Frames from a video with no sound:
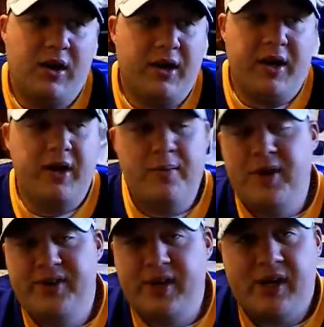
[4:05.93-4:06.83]
Again, I'm
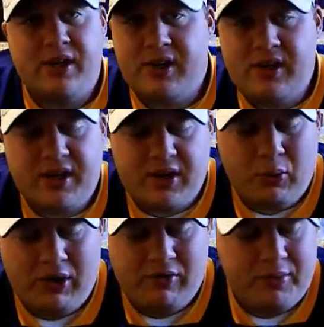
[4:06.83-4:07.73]
not taking anything
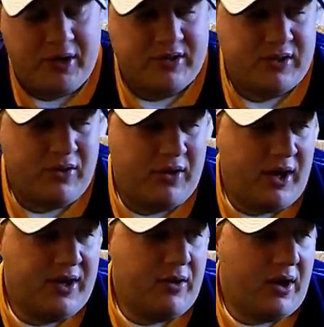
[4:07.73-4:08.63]
away from Arizona.
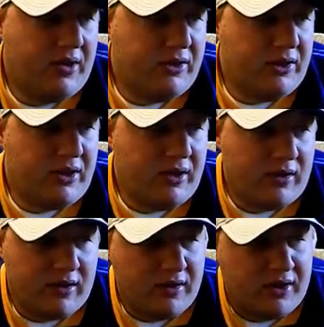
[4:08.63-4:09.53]
I think
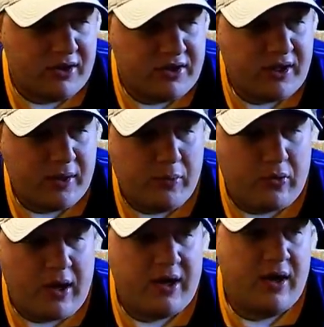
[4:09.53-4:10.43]
they're a good team,
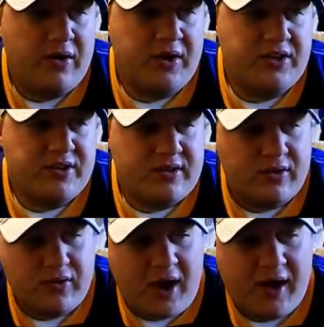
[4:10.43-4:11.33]
but right now they just
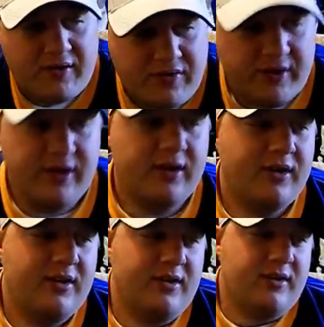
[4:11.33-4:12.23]
don't have
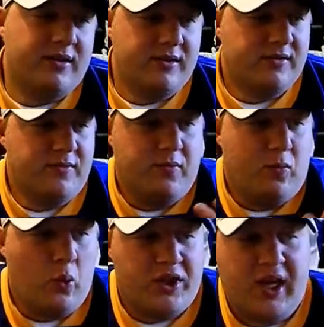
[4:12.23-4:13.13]

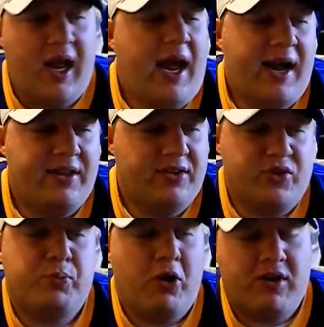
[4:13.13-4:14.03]
what they had, the
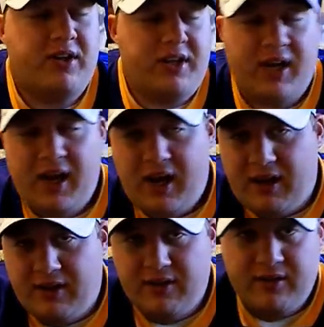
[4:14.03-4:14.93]
spark that they
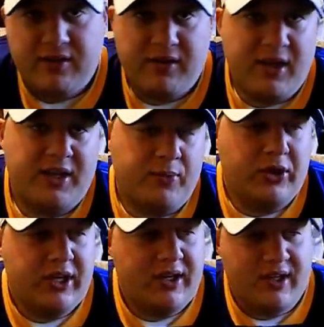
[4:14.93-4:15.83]
had at the
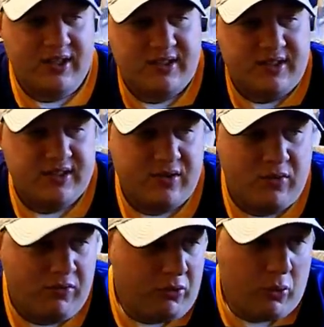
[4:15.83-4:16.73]
beginning of the
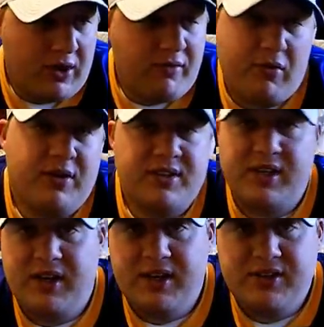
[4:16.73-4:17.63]
season, for whatever reason
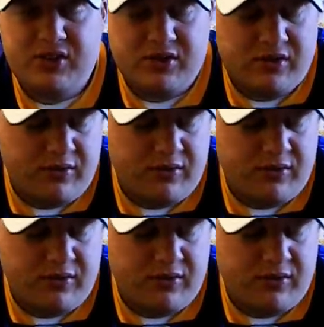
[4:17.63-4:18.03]
it is.